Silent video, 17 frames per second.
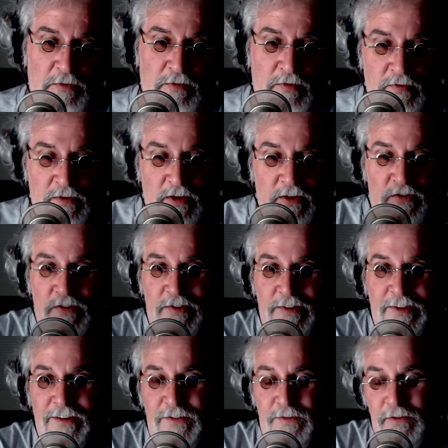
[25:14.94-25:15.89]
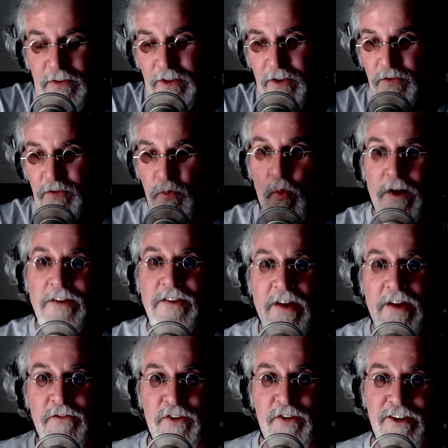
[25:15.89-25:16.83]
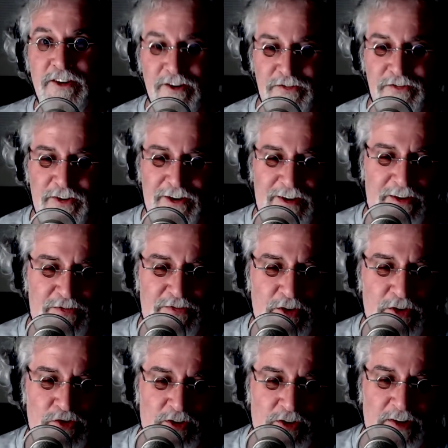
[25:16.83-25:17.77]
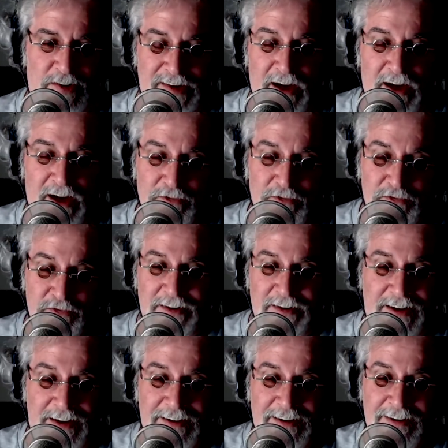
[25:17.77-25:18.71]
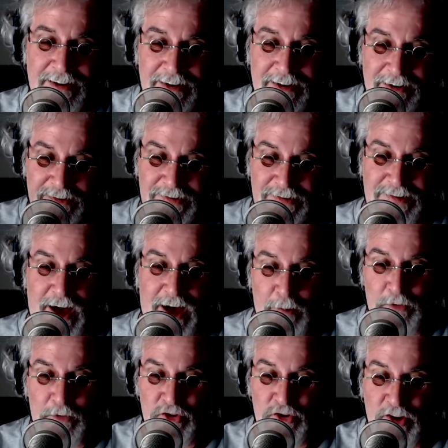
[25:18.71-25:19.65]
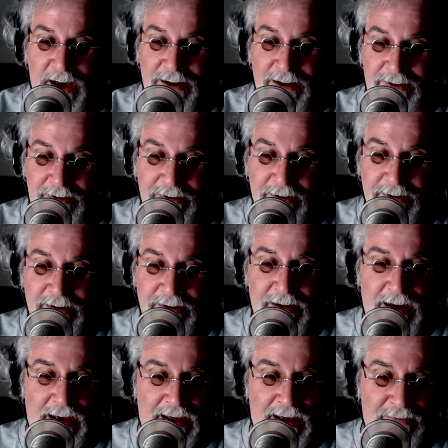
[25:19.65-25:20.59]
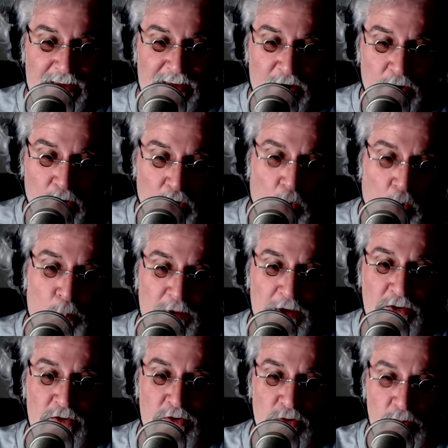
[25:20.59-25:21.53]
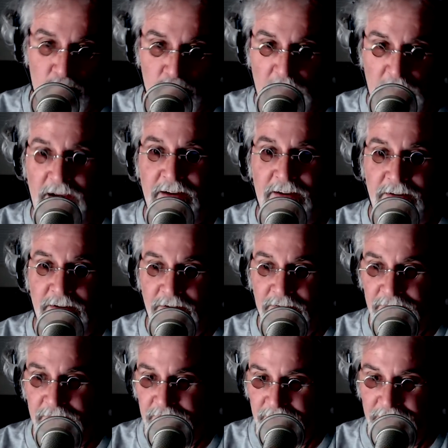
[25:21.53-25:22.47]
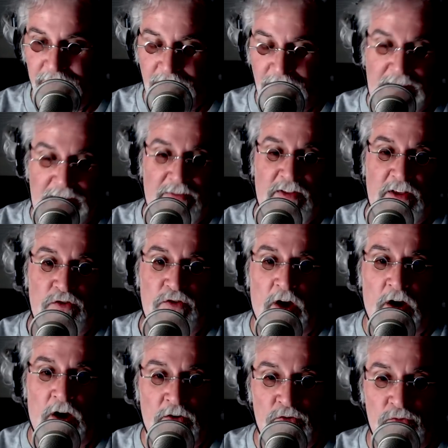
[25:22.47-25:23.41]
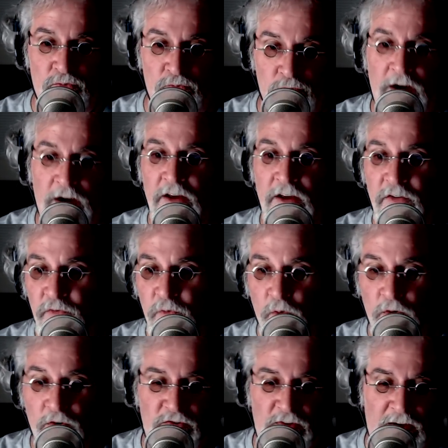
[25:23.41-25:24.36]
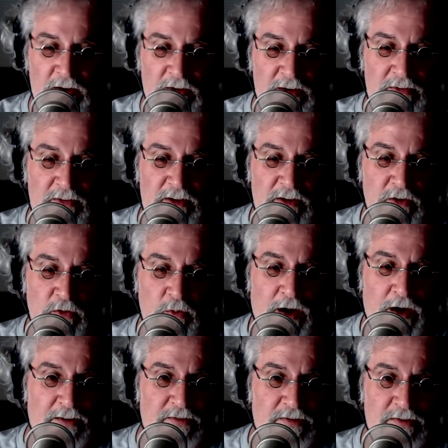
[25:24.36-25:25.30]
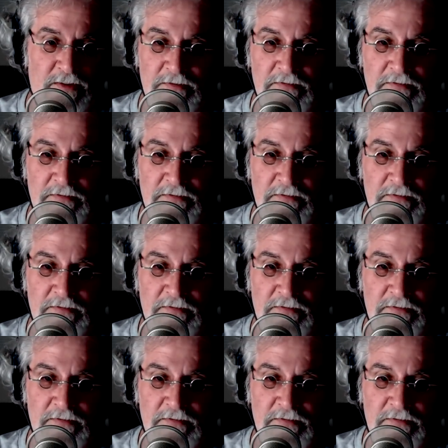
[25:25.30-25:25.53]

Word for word: this this this one-time funder of Faraday Future is now funding Saab China, and they're hoping to make get these cars ready for sale in the U.S.